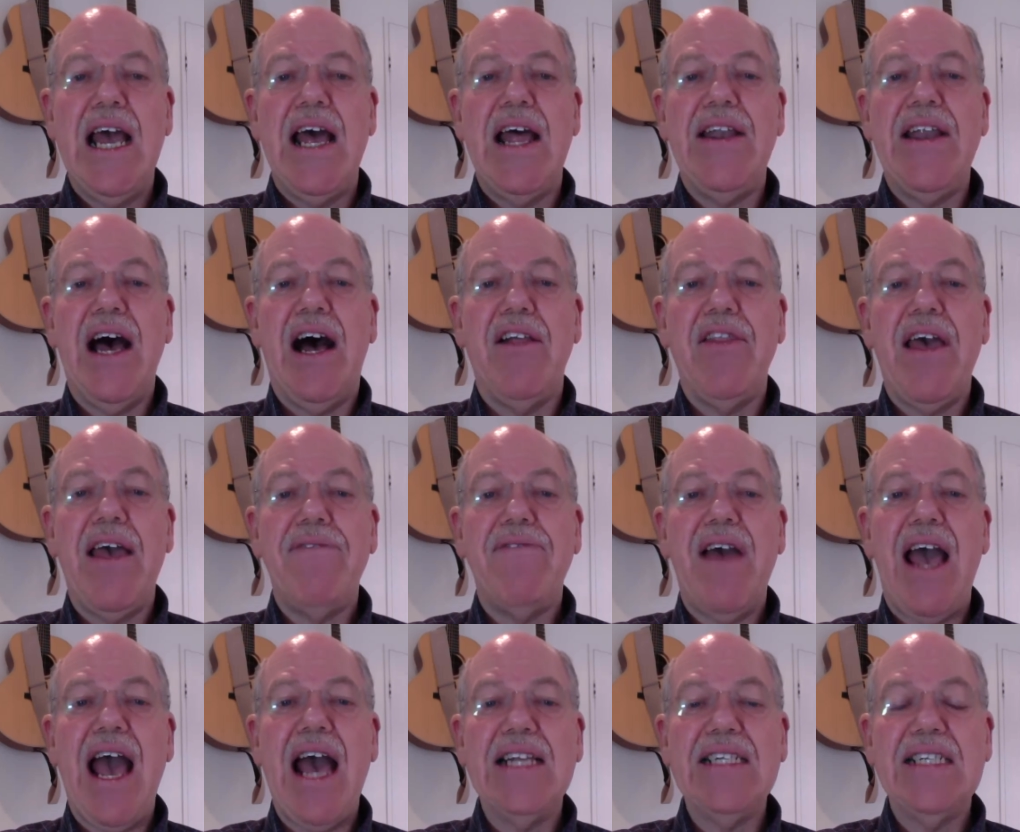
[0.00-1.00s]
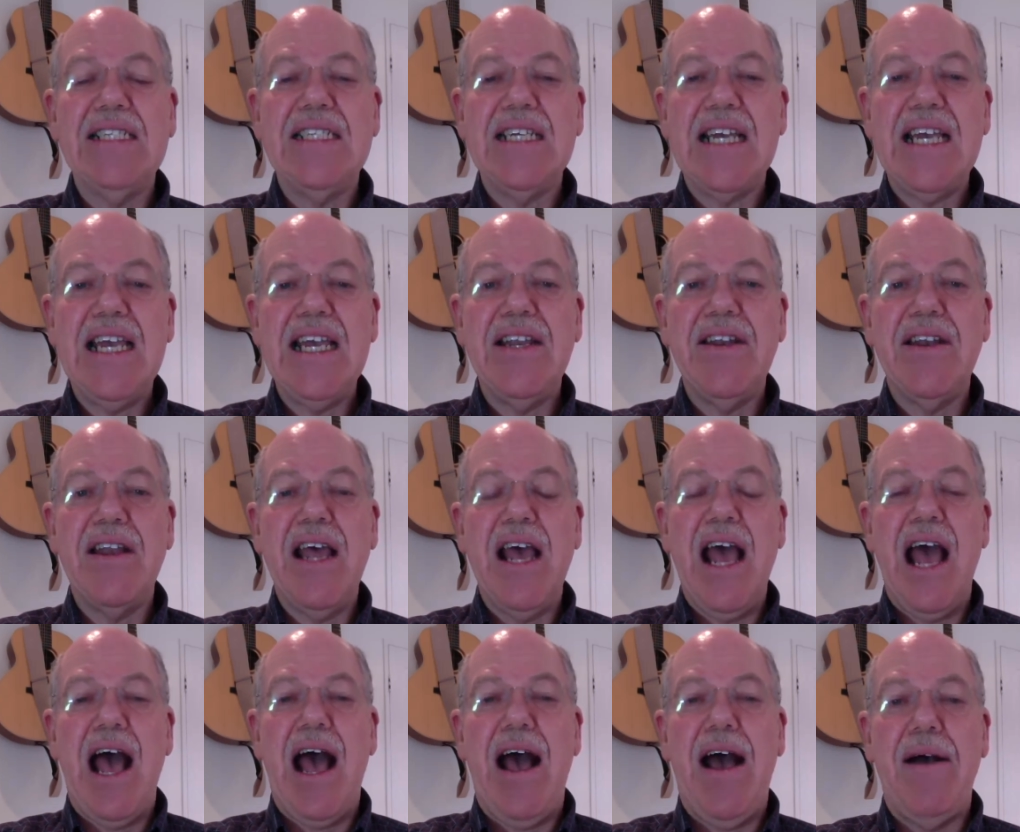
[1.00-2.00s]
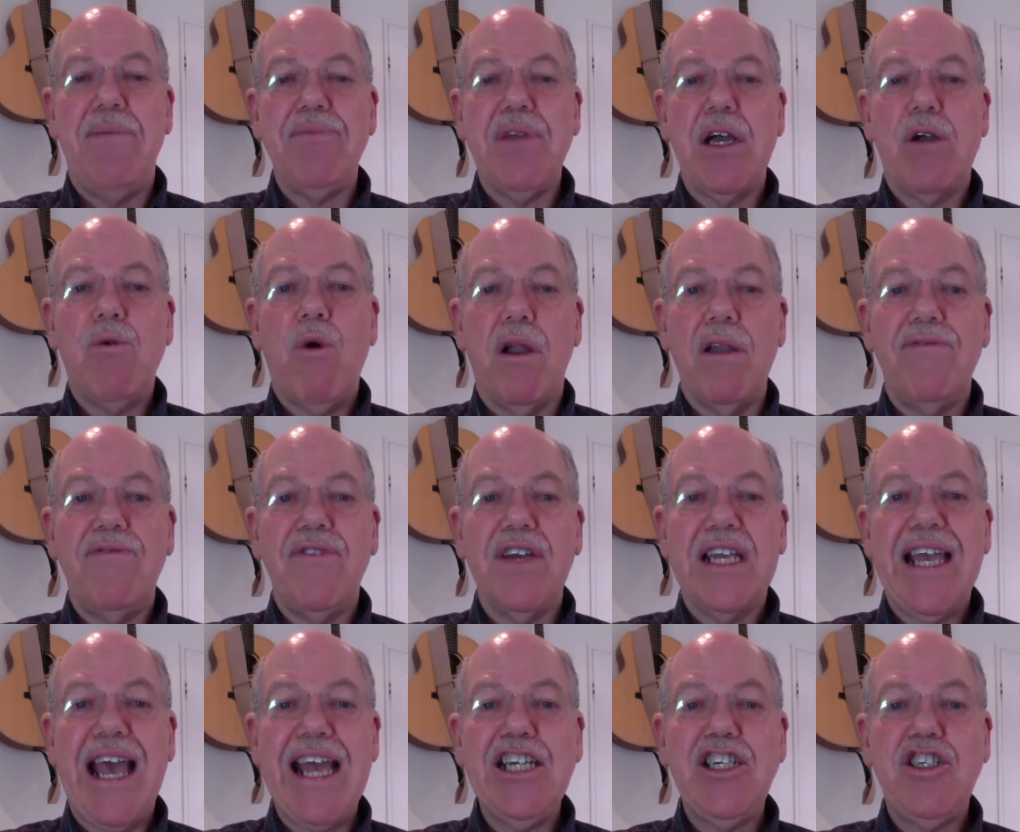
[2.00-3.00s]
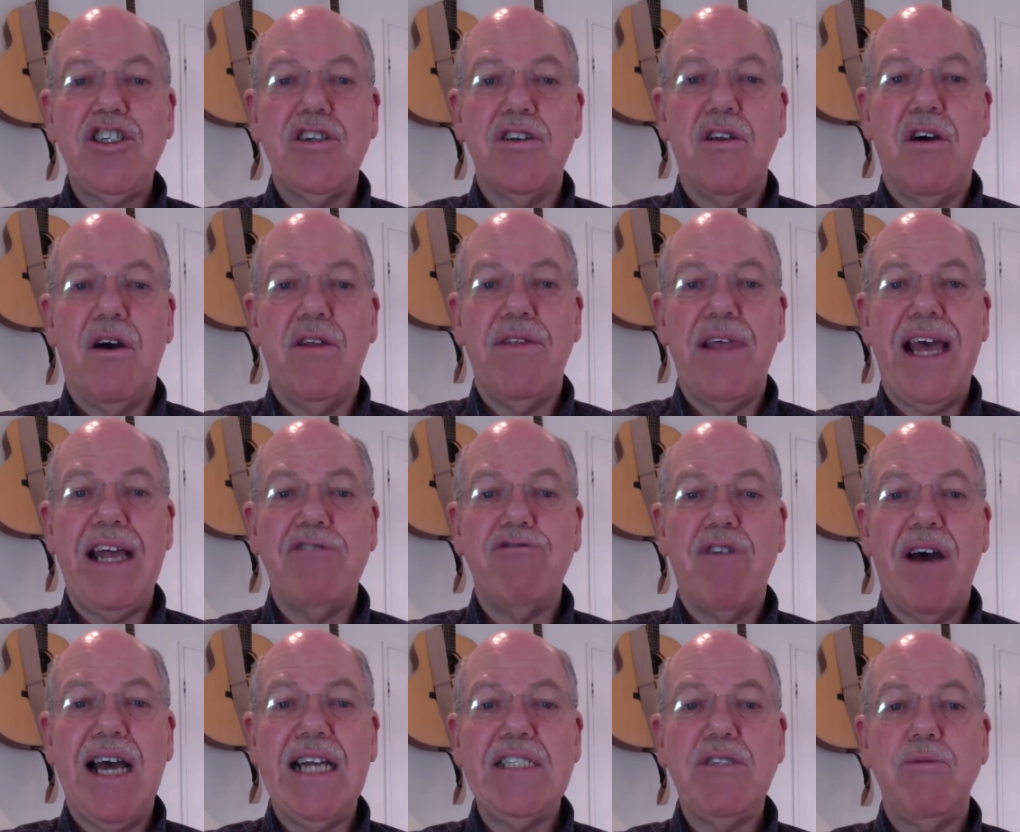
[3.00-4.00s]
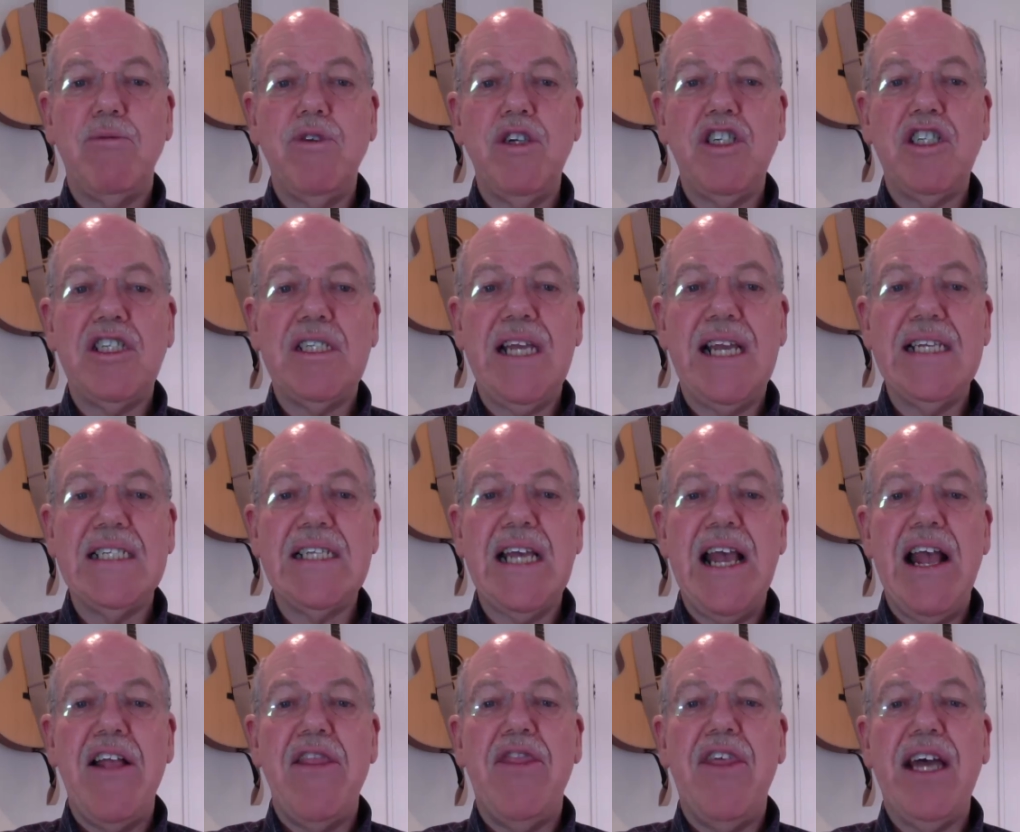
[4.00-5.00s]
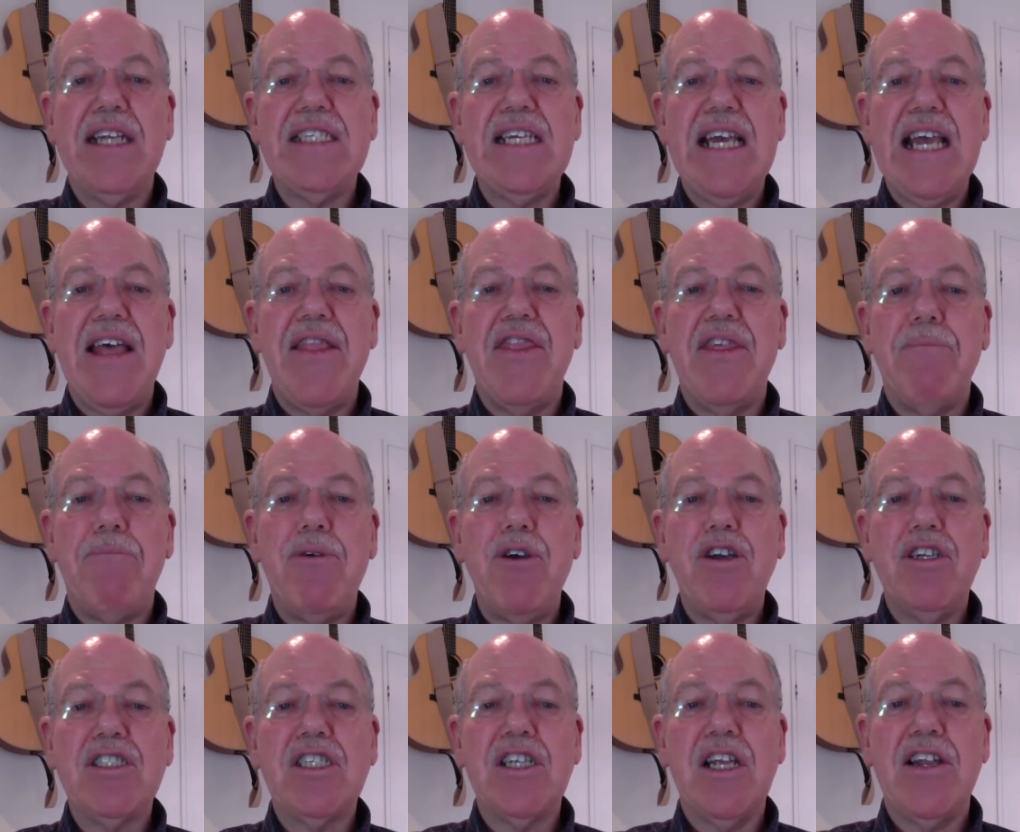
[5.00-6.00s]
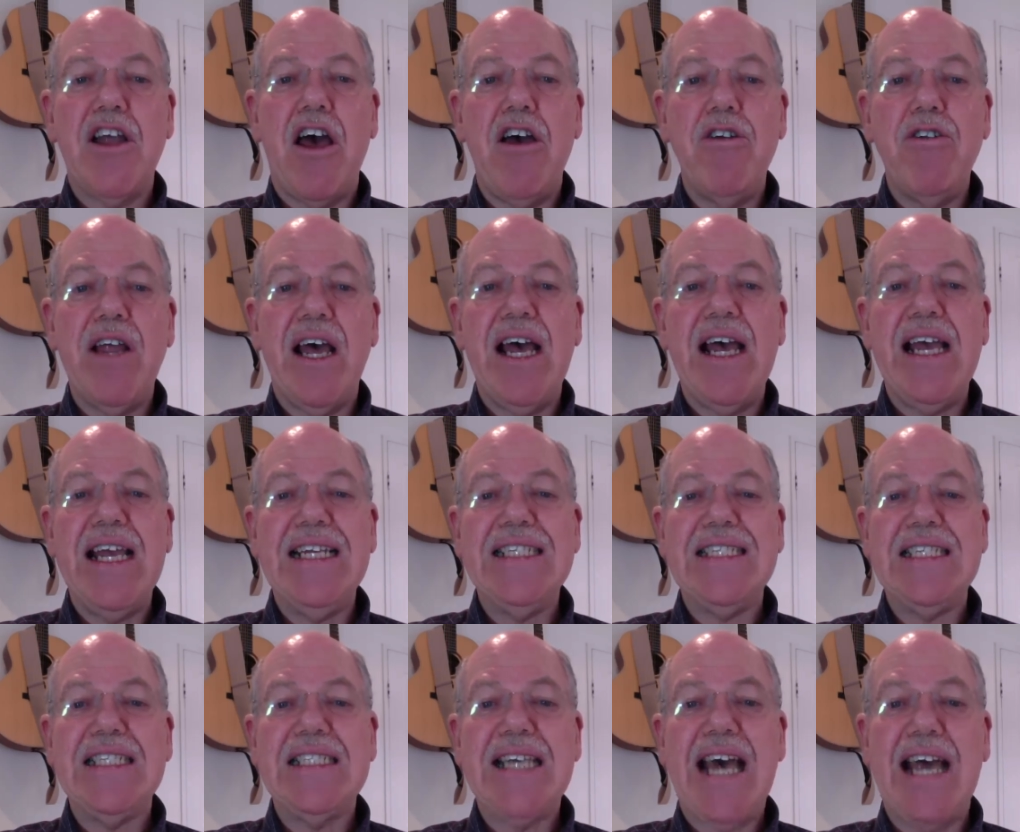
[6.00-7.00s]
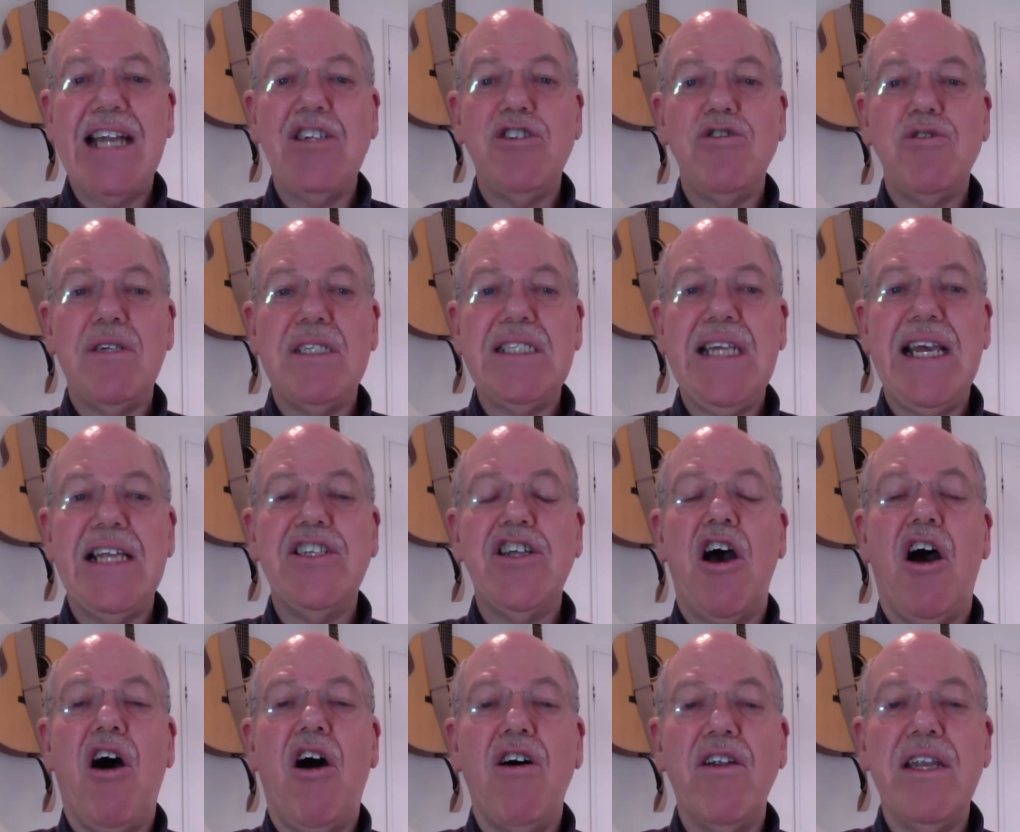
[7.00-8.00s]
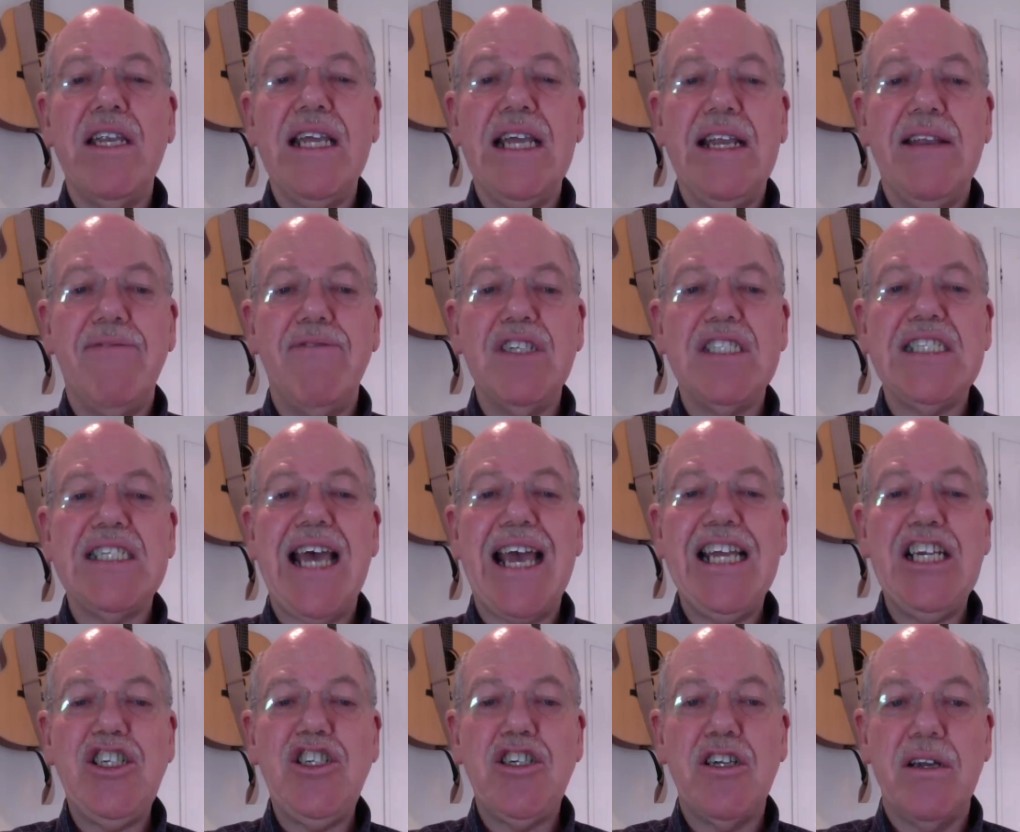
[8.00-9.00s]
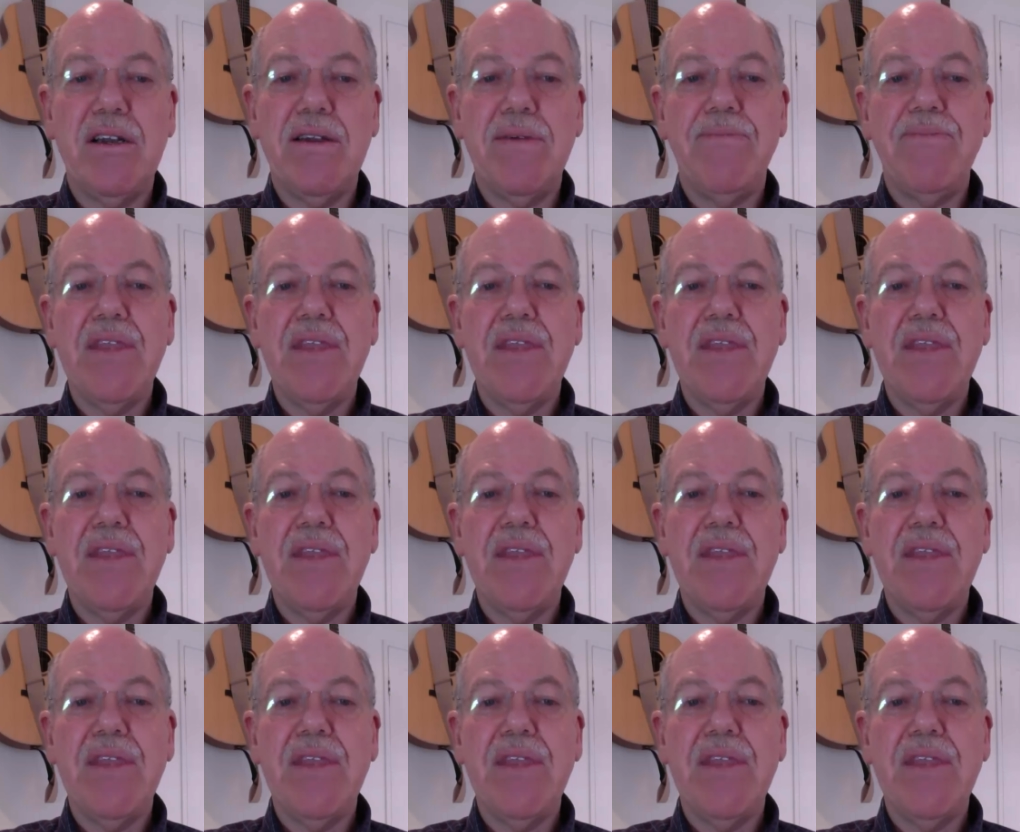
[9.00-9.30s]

Now they've added in a qualification on that right which says that the person owner is entitled to attend on invitation.